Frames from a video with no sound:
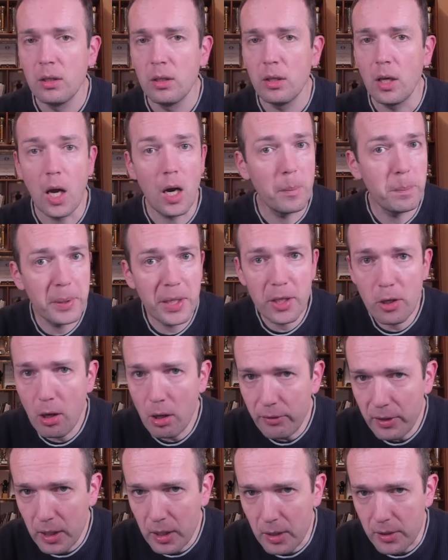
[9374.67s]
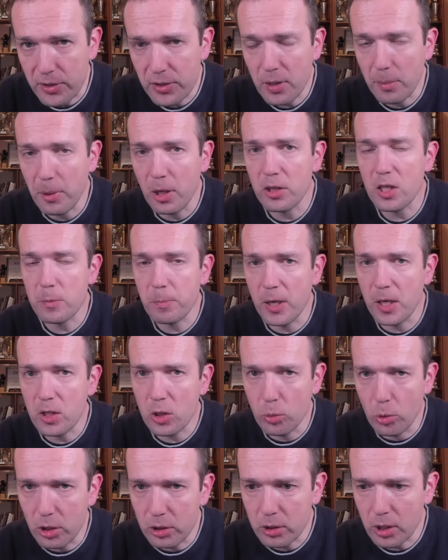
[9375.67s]
are pretty obvious about the space
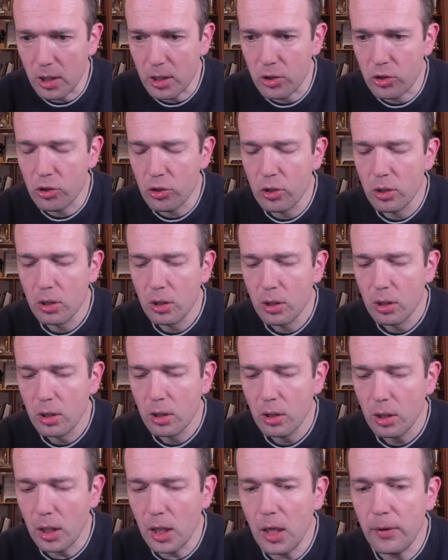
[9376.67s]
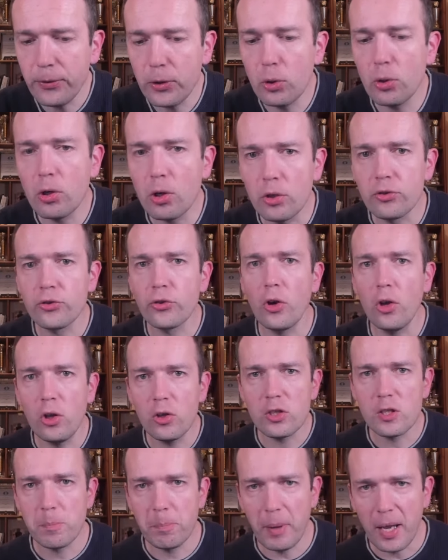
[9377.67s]
advantage. If you control
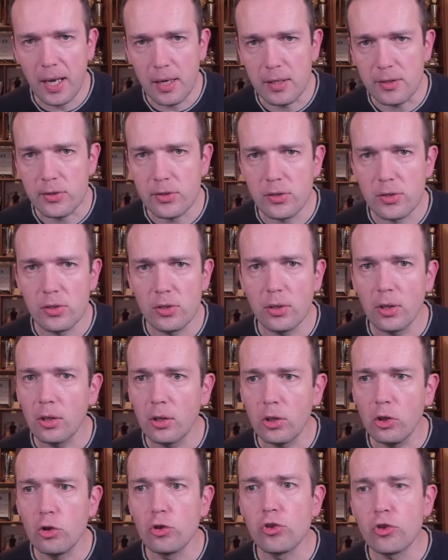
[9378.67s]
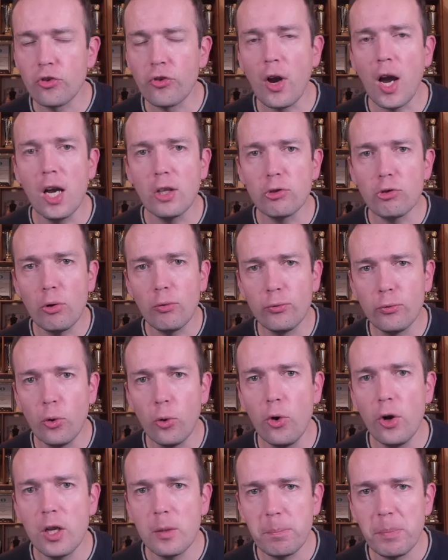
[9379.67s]
space, you try to
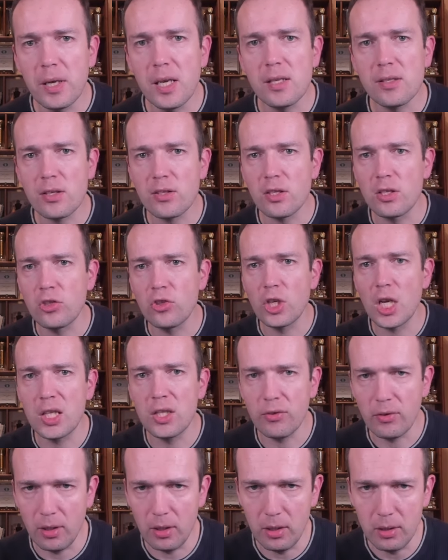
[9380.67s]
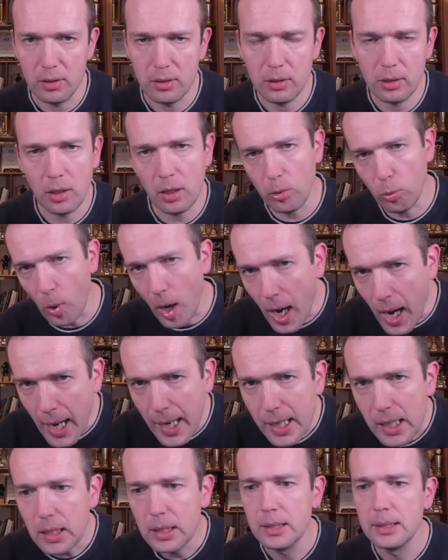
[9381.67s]
avoid pieces in general.
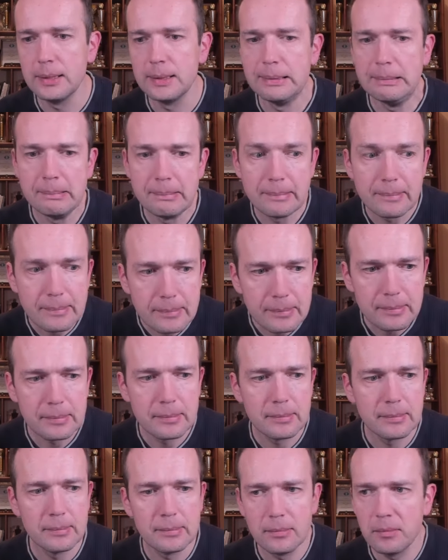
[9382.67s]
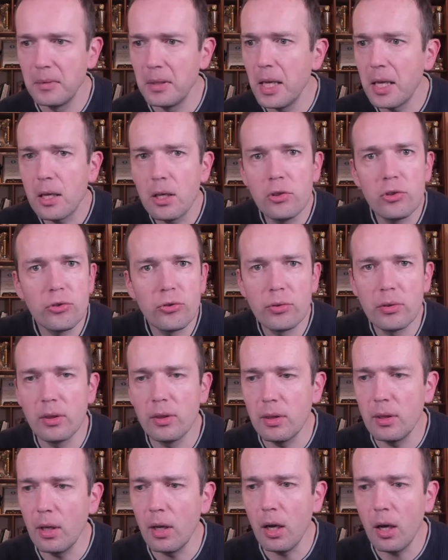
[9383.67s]
Why? They
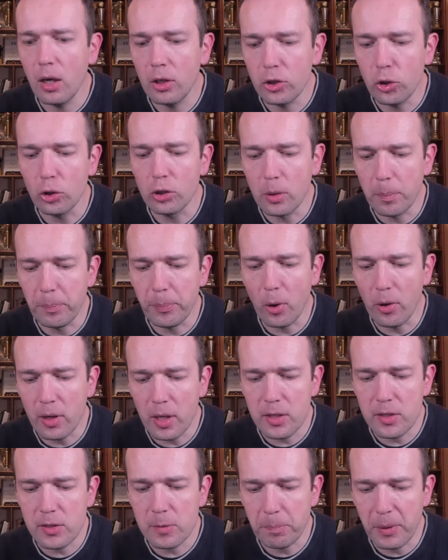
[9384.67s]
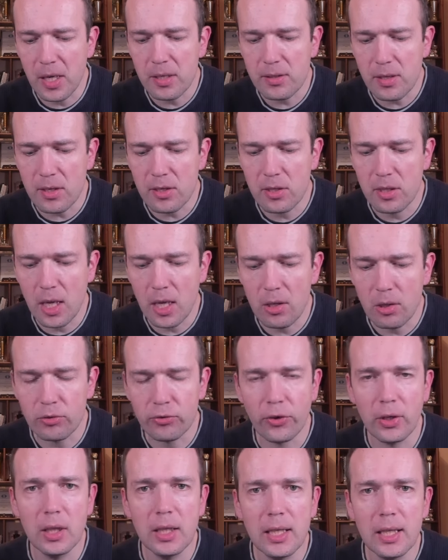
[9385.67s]
can your opponent's pieces, they don't
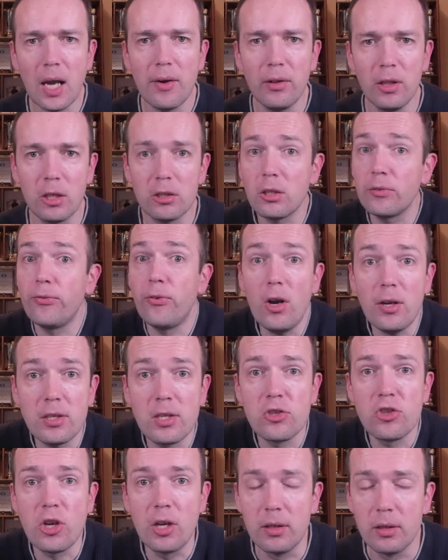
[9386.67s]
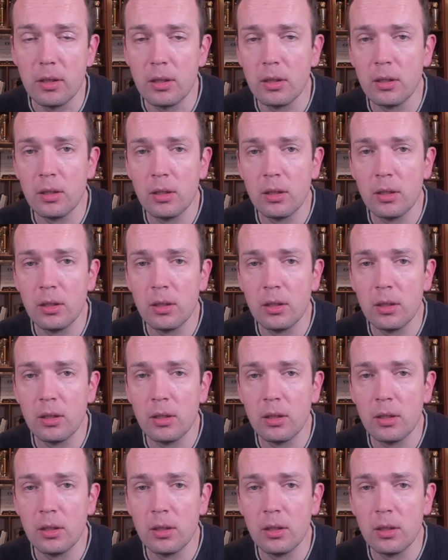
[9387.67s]
really have a lot of oxygen,